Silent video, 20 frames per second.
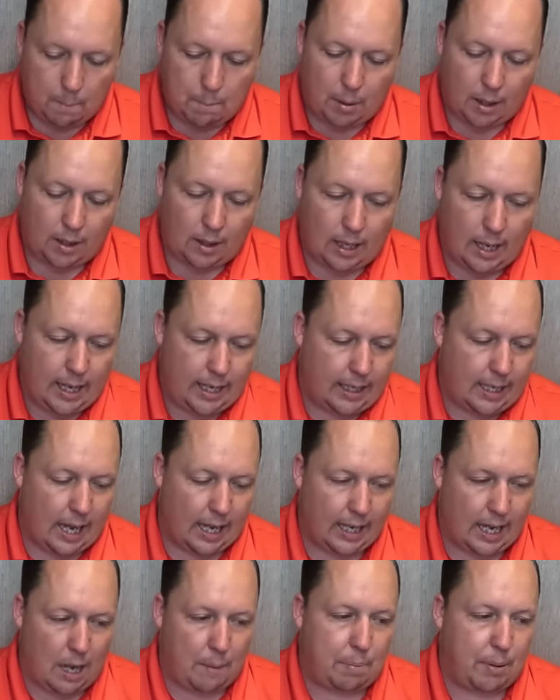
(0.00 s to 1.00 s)
But, like,
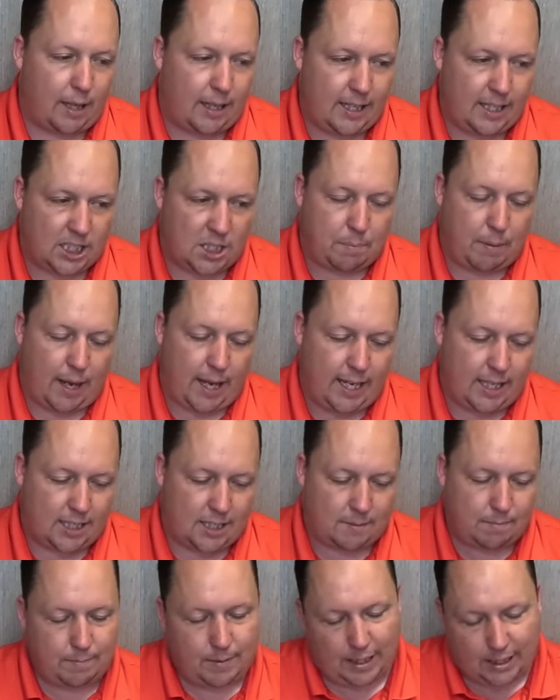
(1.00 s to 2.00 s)
I got plenty of
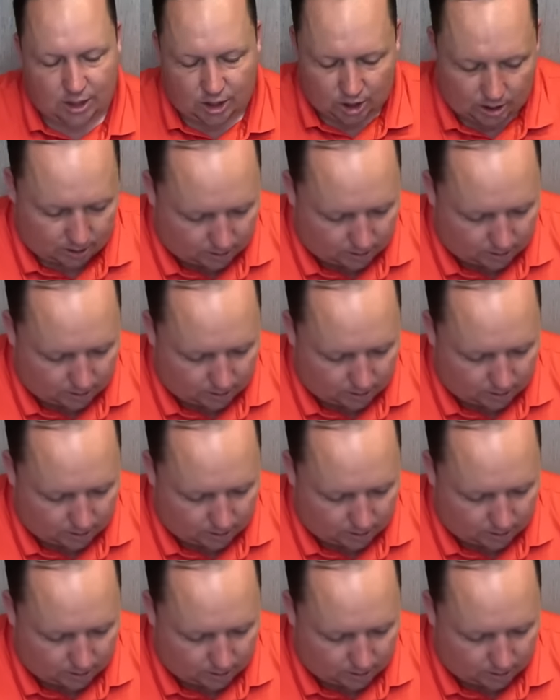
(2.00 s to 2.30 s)
space. It's